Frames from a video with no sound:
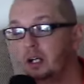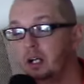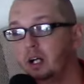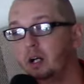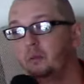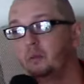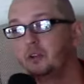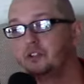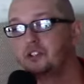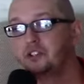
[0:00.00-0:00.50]

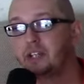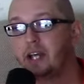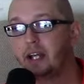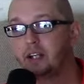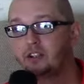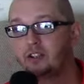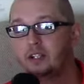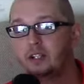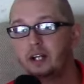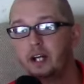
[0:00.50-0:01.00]
Which is
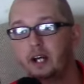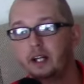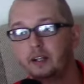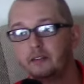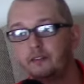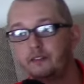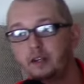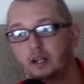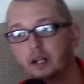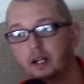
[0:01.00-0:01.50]
actually kind
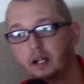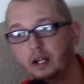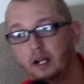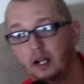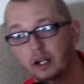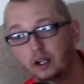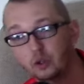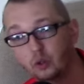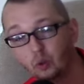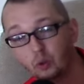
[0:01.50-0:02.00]
of
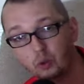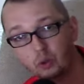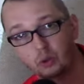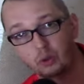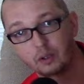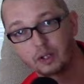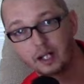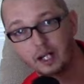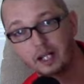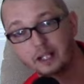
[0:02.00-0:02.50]
a cool
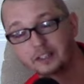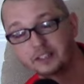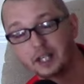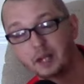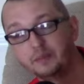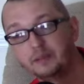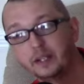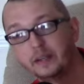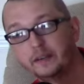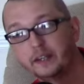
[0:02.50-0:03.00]
little
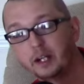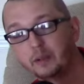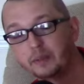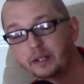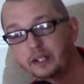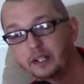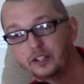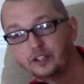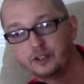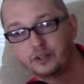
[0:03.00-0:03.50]
concept in there,
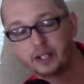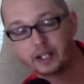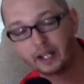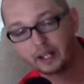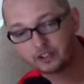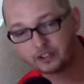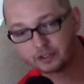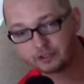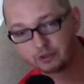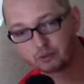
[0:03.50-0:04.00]
because you
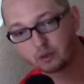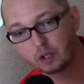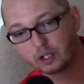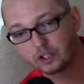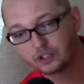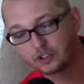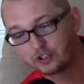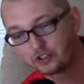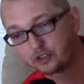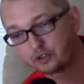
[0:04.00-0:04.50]
can't just
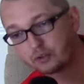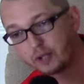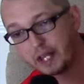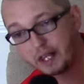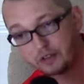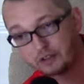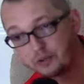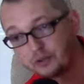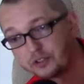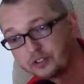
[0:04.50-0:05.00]
rush
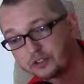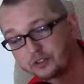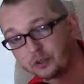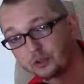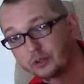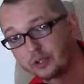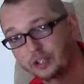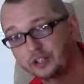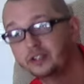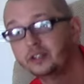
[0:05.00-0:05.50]
straight through the
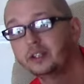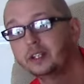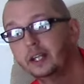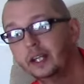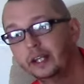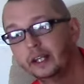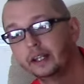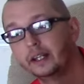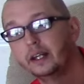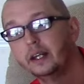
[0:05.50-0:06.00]
story to the
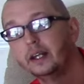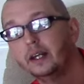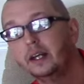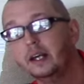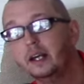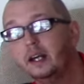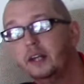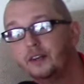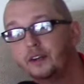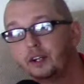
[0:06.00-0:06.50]
end.
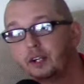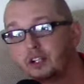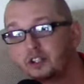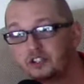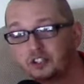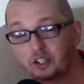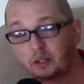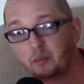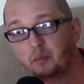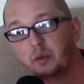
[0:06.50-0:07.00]
There are
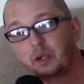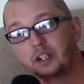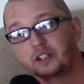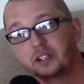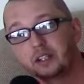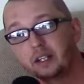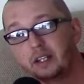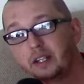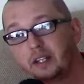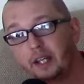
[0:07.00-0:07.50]
certain parts
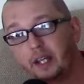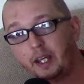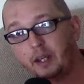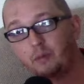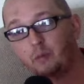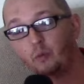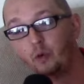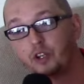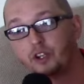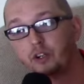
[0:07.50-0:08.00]
in the
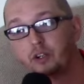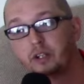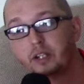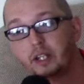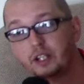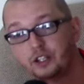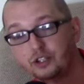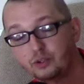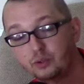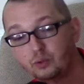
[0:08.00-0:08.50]
game where you'll
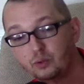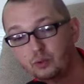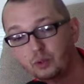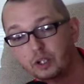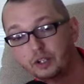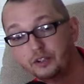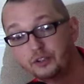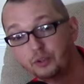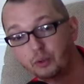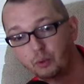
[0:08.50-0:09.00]
get to
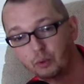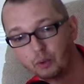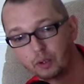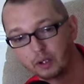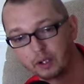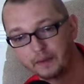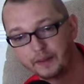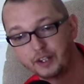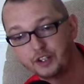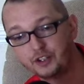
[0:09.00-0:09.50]
a
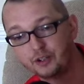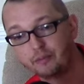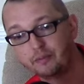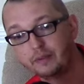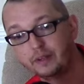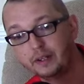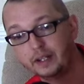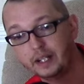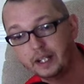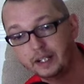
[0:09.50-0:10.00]
door that you
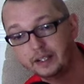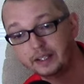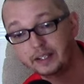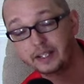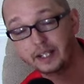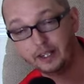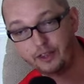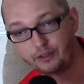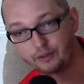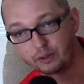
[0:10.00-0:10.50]
need to
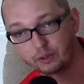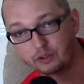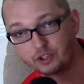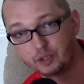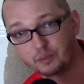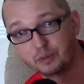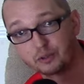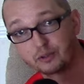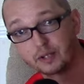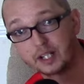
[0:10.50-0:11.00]
get through to
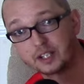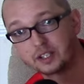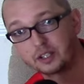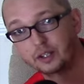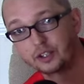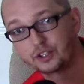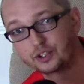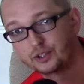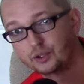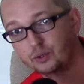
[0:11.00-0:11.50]
progress in
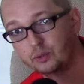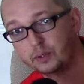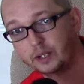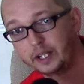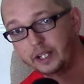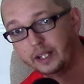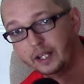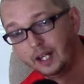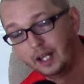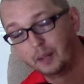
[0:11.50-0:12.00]
the
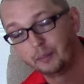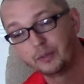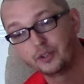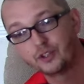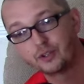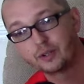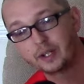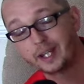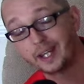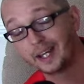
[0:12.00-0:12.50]
story, but
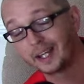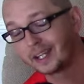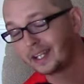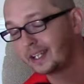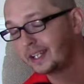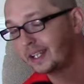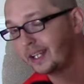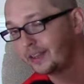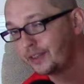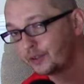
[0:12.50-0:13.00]
you can't
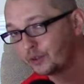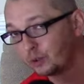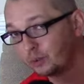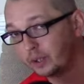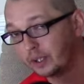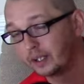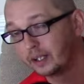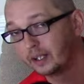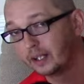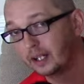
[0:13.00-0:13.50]
get through
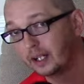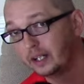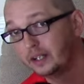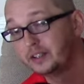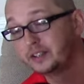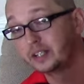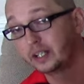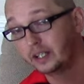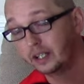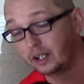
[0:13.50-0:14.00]
it
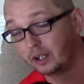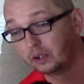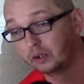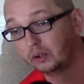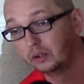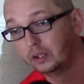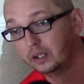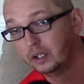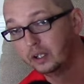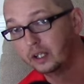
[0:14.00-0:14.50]

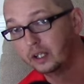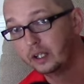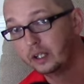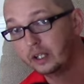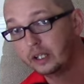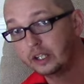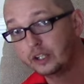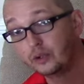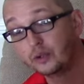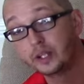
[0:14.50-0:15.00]
until
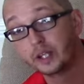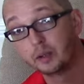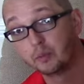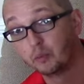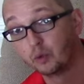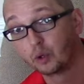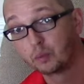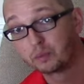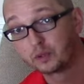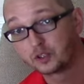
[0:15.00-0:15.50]
you get
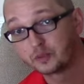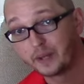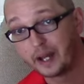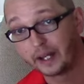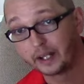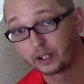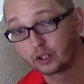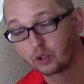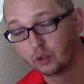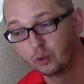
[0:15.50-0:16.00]
more
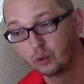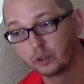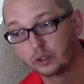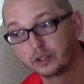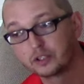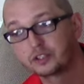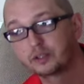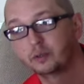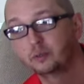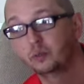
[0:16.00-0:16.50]
prismatic
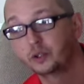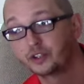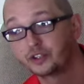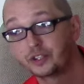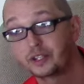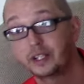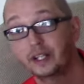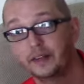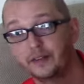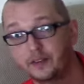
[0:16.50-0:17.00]
cores, which
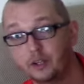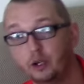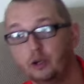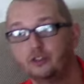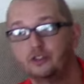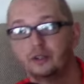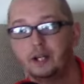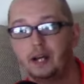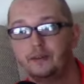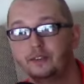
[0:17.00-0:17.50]
to get
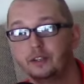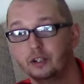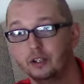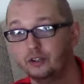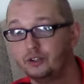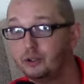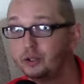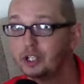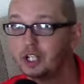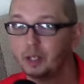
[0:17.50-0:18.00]
those, you'll have to go
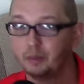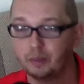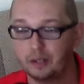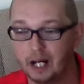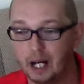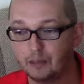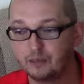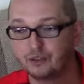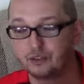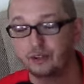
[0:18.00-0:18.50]
do a couple
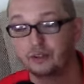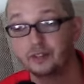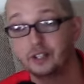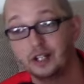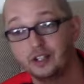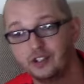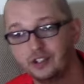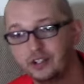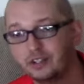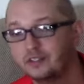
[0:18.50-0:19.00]
optional
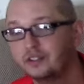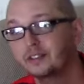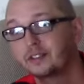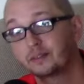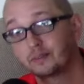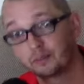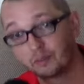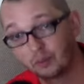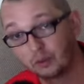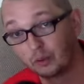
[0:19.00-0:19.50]

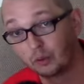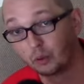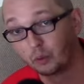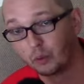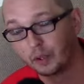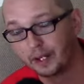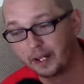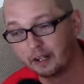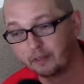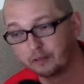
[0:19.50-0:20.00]
dungeons or
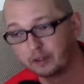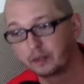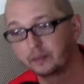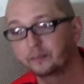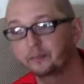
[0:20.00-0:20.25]
whatever.